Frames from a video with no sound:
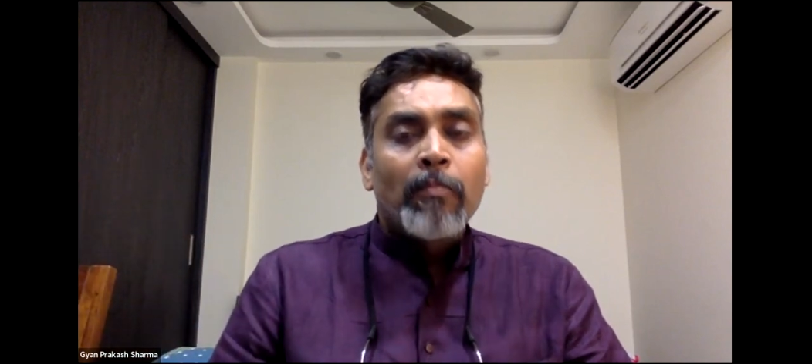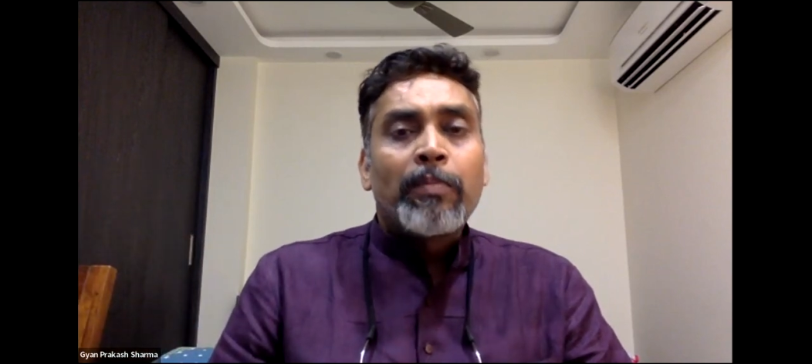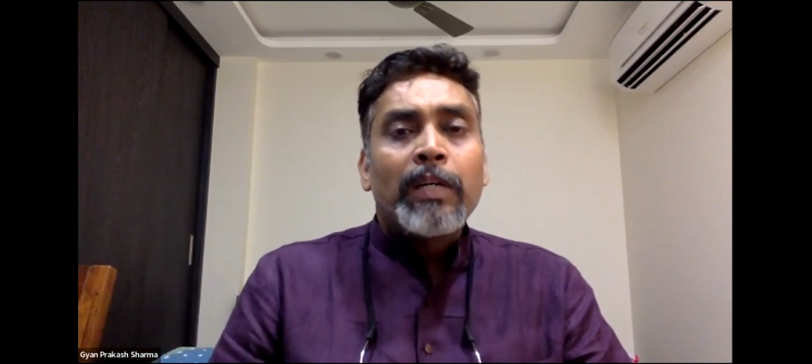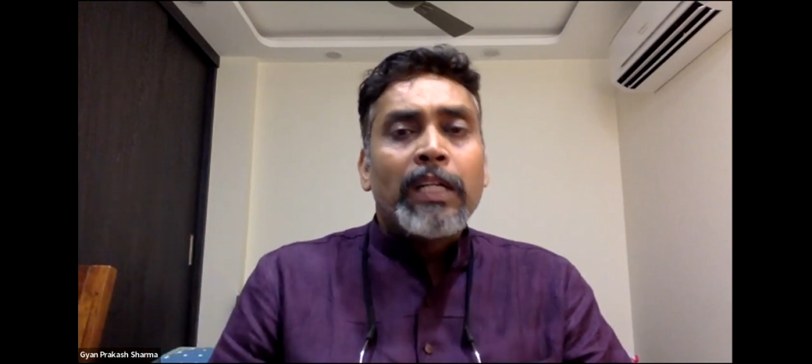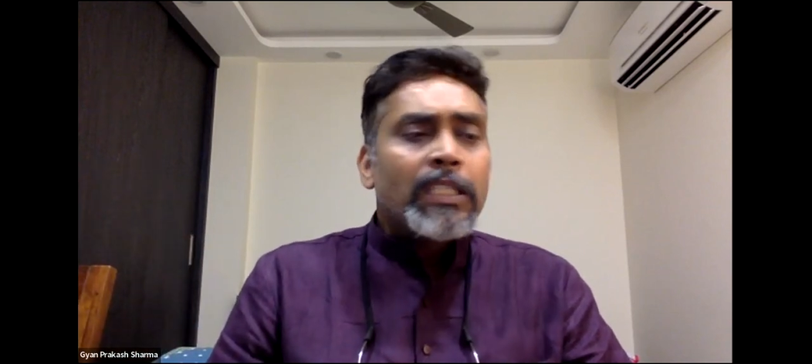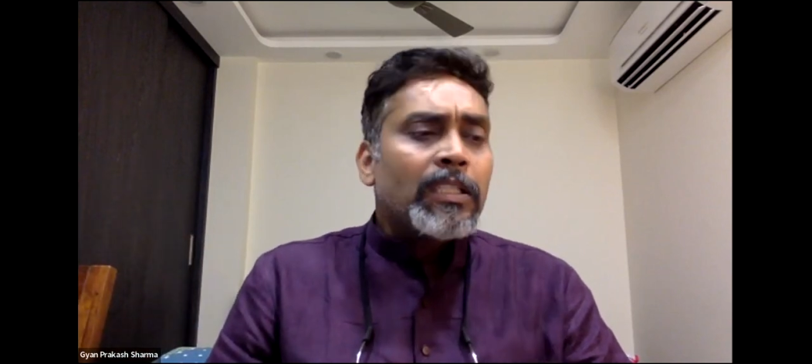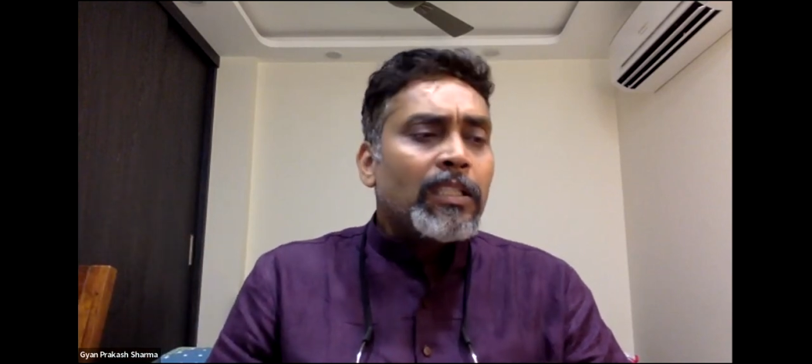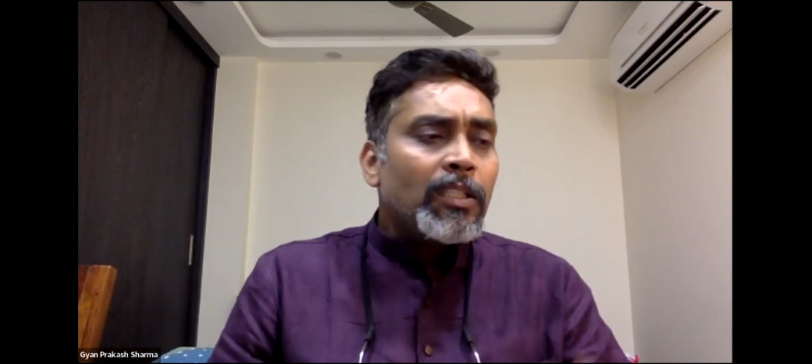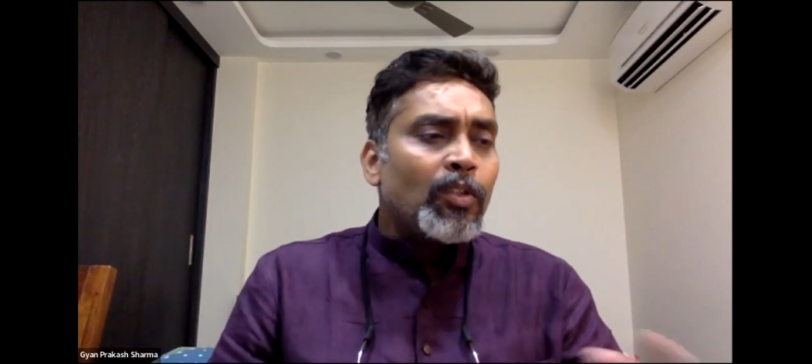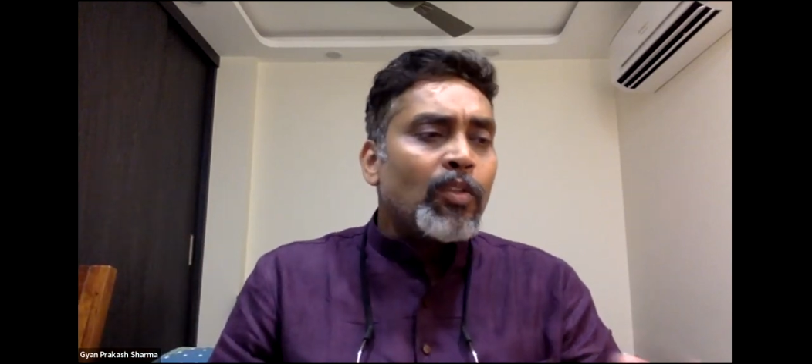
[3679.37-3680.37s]
But
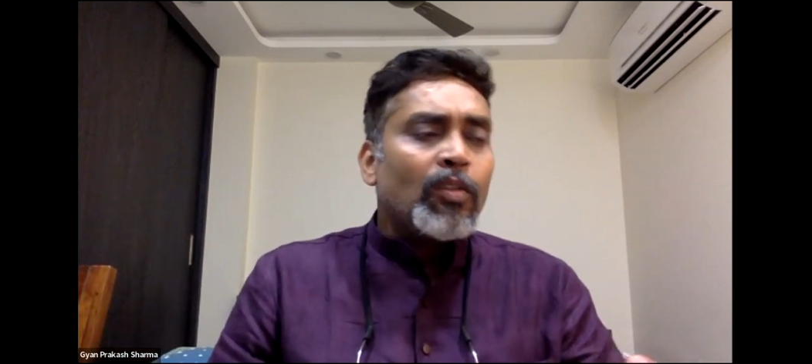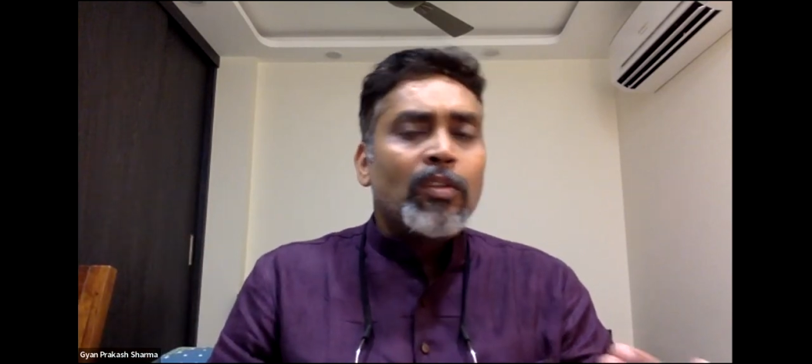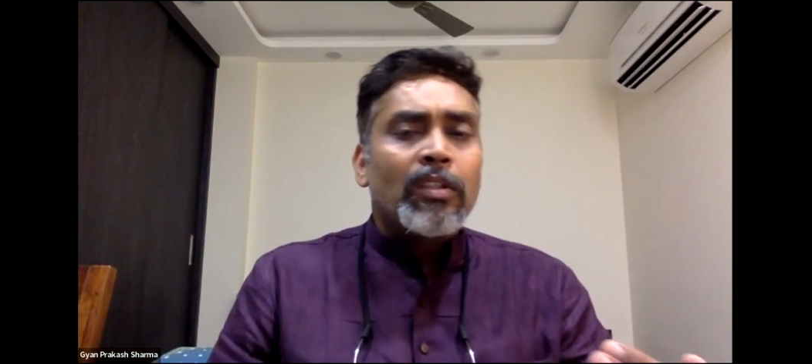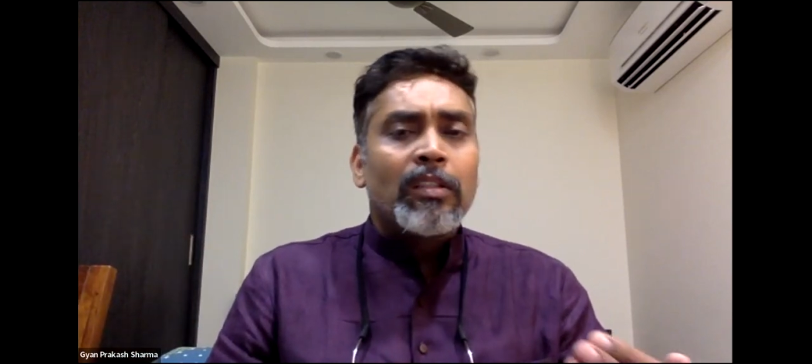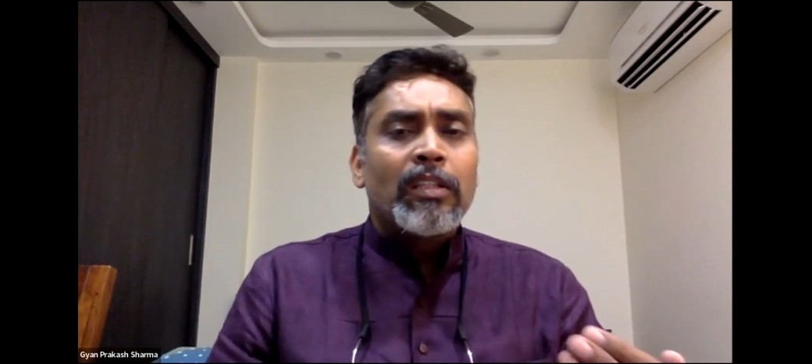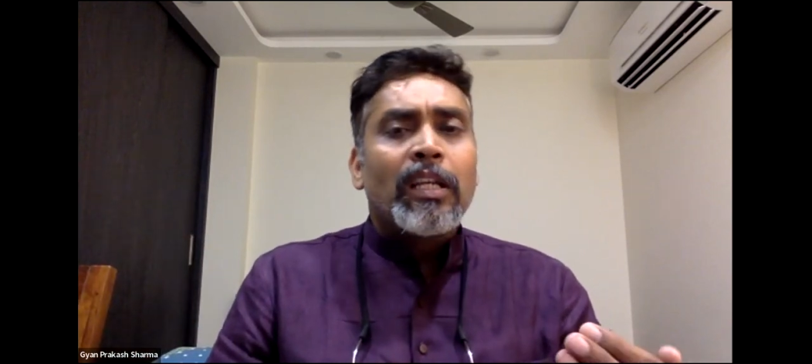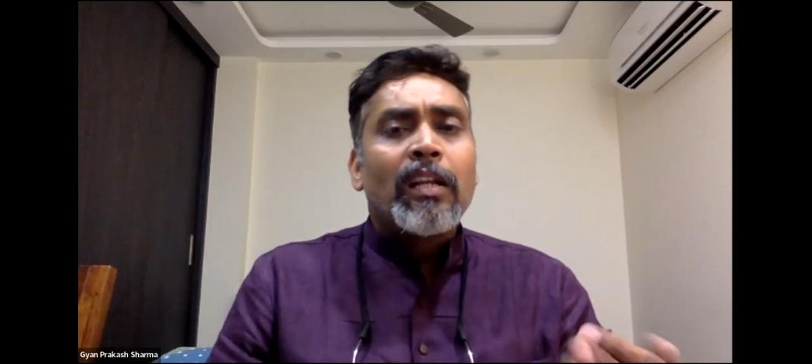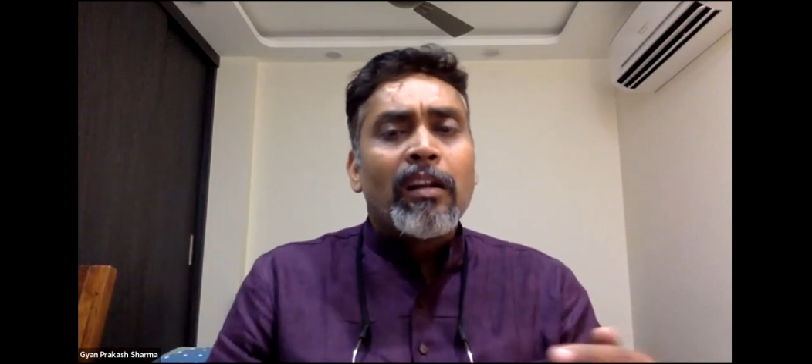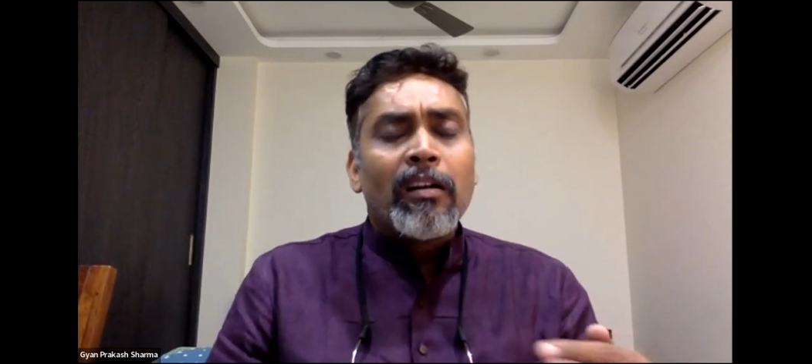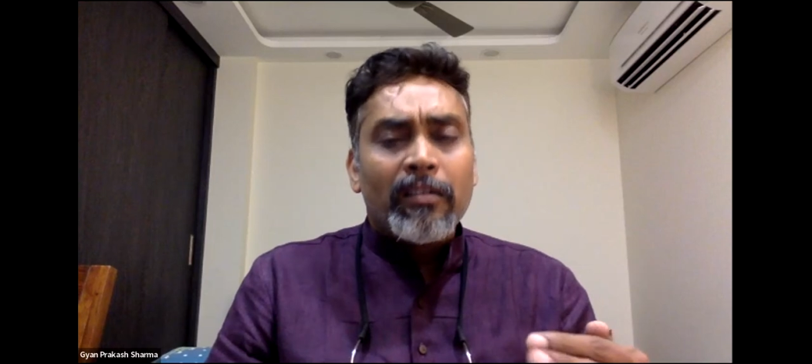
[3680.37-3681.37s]
there
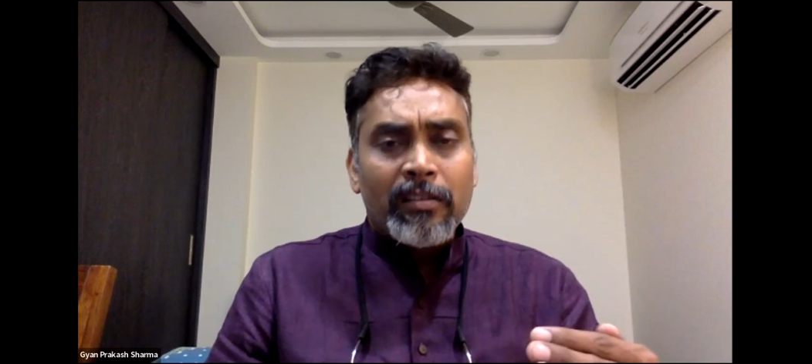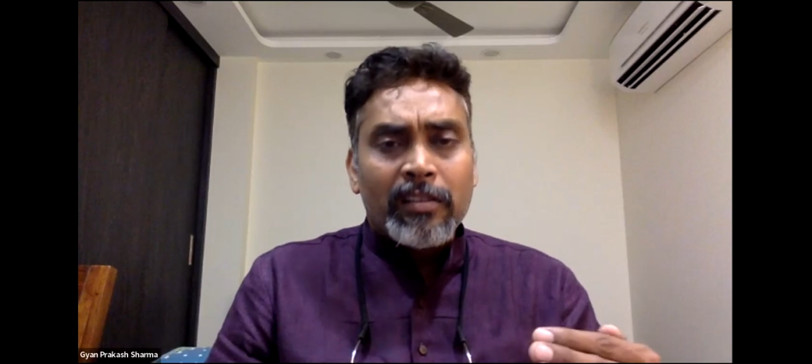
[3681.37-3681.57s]
are